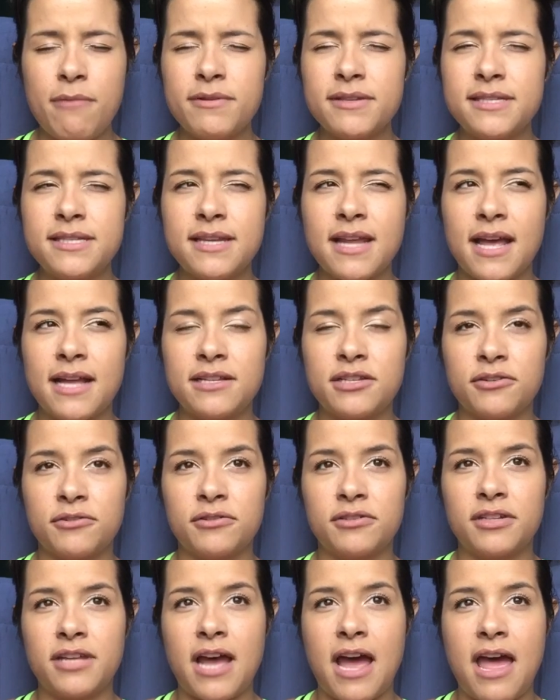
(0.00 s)
was not
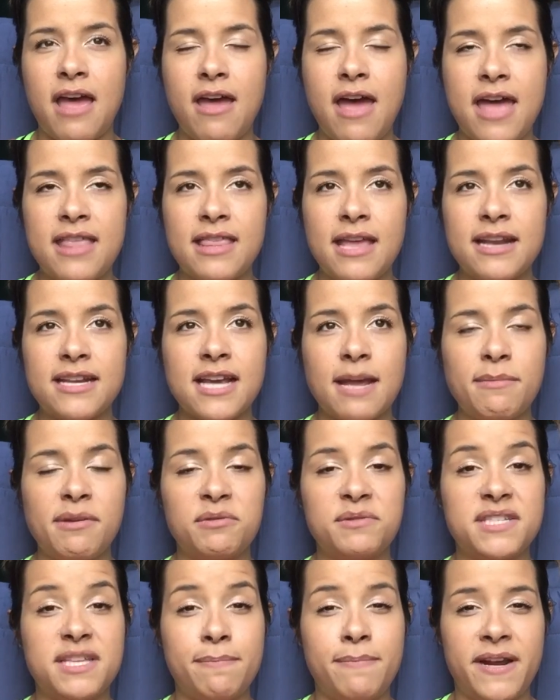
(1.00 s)
told, at that time it
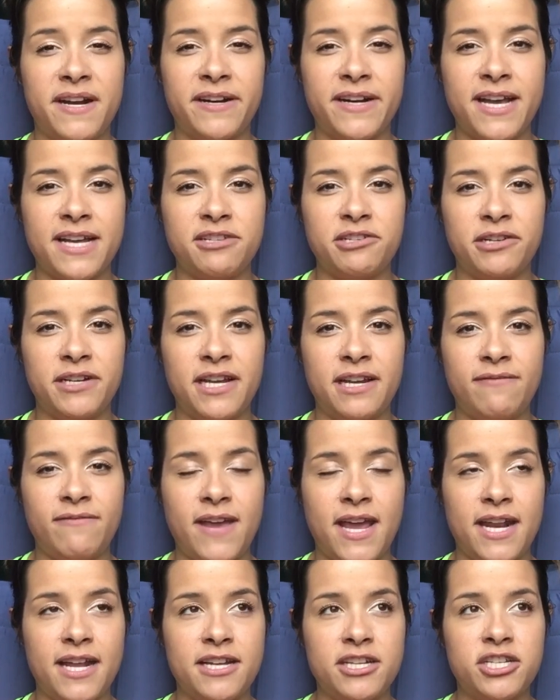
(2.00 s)
was the Bariatric
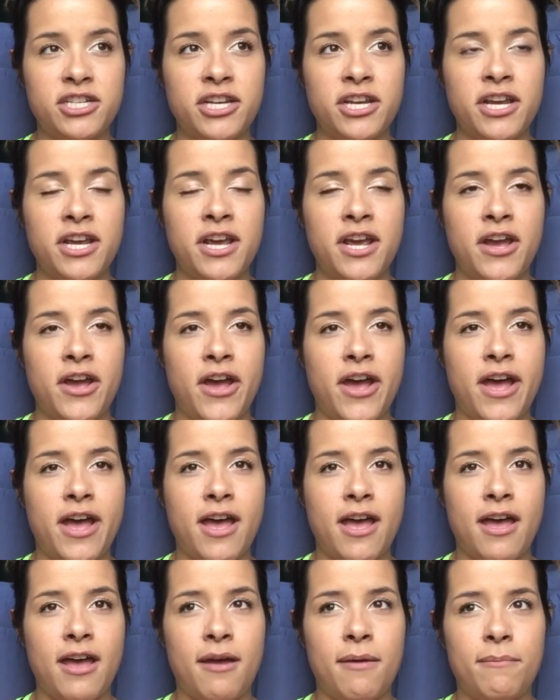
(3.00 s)
Advantage
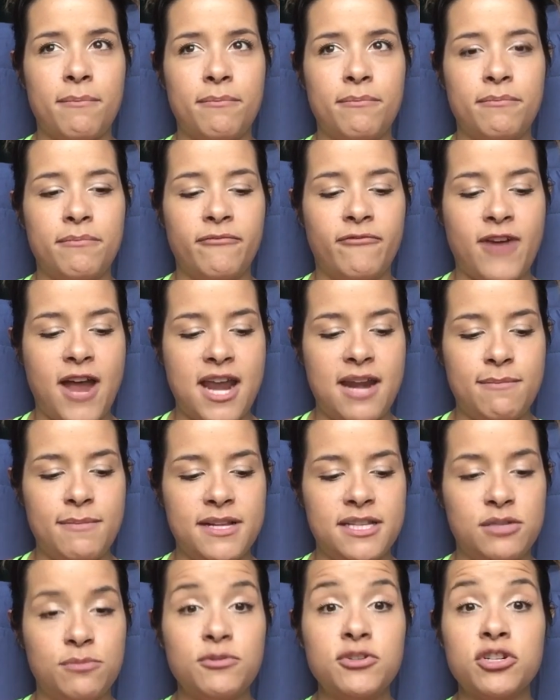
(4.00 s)

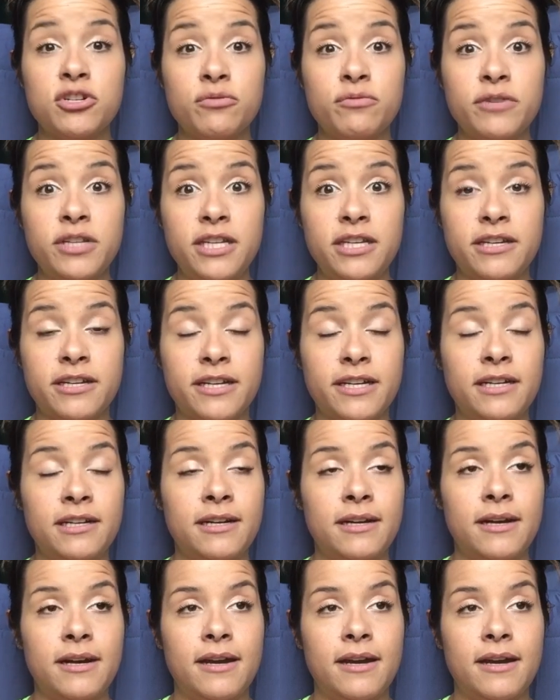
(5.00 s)
vitamins, which are really good.